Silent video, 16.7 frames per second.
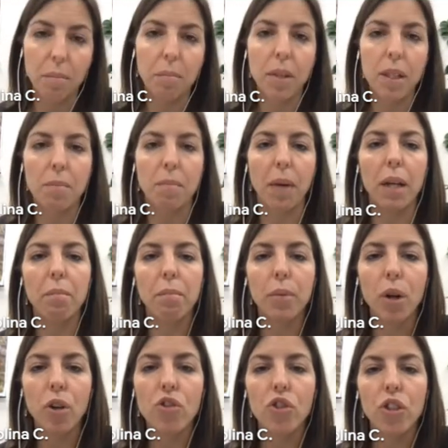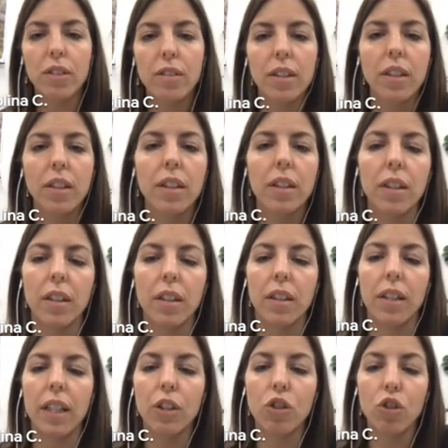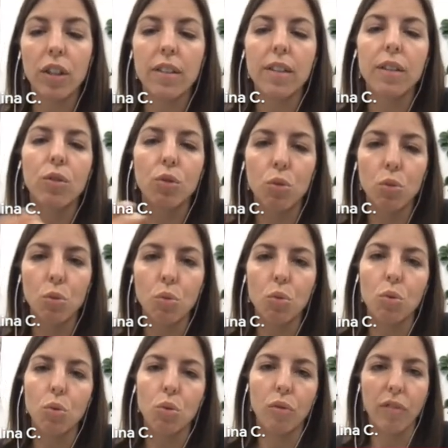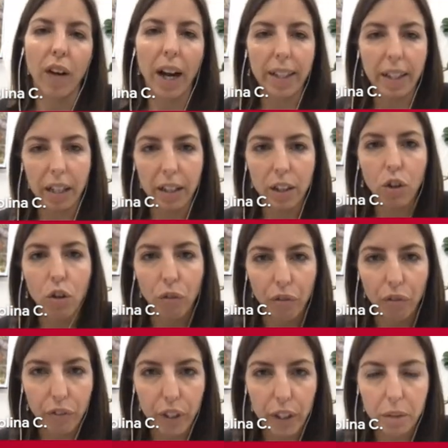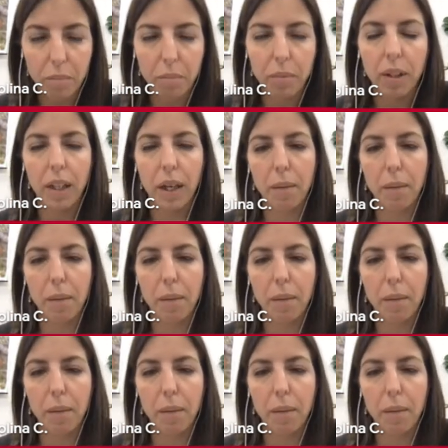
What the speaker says: SMILE project, in order to finally confirm